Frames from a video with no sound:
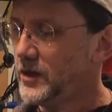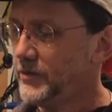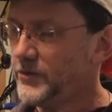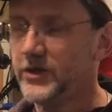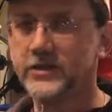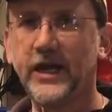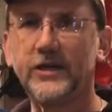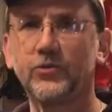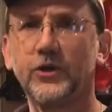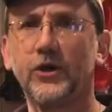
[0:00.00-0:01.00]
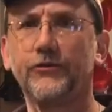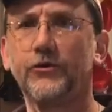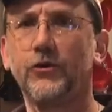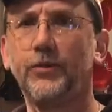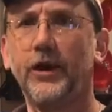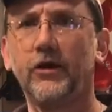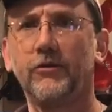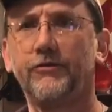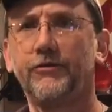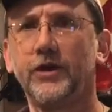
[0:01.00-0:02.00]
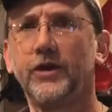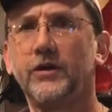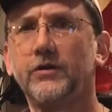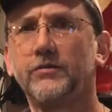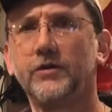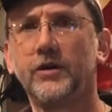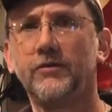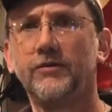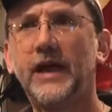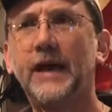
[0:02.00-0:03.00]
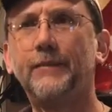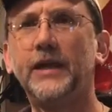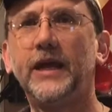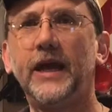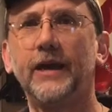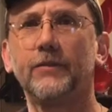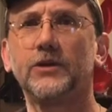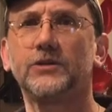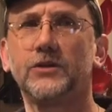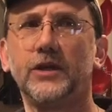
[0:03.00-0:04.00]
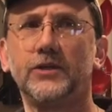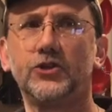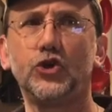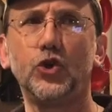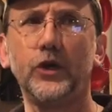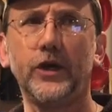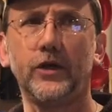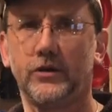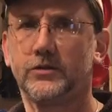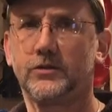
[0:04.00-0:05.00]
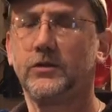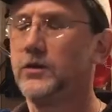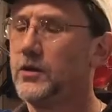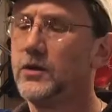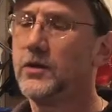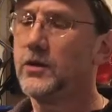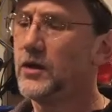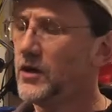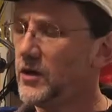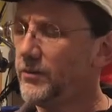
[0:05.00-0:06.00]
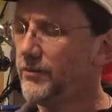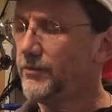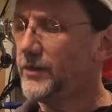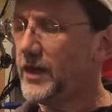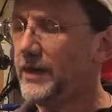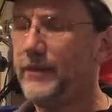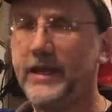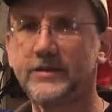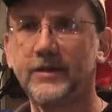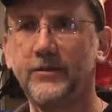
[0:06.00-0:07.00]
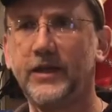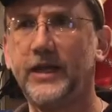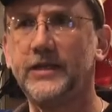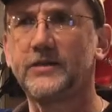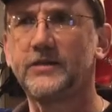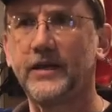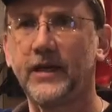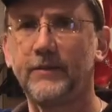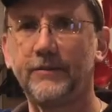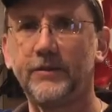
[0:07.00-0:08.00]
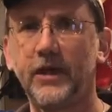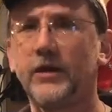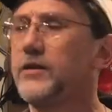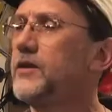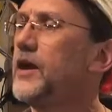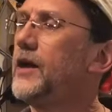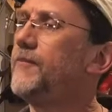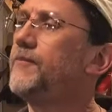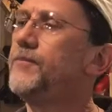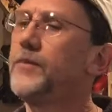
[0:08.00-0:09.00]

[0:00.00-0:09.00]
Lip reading: Those guys would go through a pair of ebony hammers in 2 years. I made some of these, sent them up there to them.